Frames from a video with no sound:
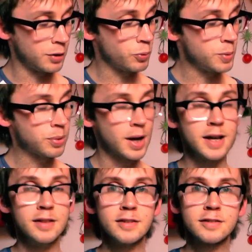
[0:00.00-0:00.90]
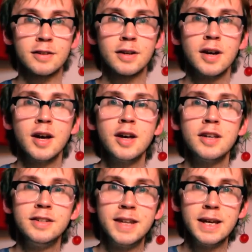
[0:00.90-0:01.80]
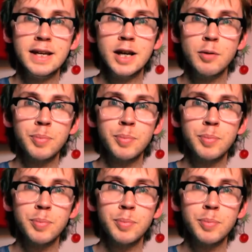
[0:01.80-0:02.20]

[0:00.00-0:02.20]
If we play this D